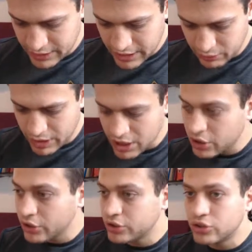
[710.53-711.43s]
And we are
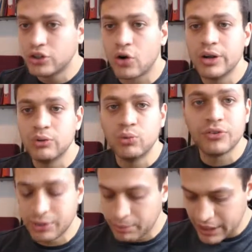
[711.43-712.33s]
going to go in
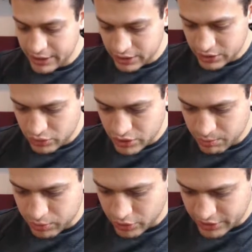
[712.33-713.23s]
with the miner to
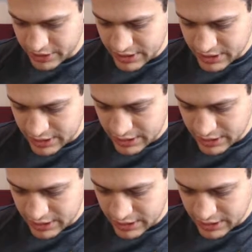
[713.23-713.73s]
support this.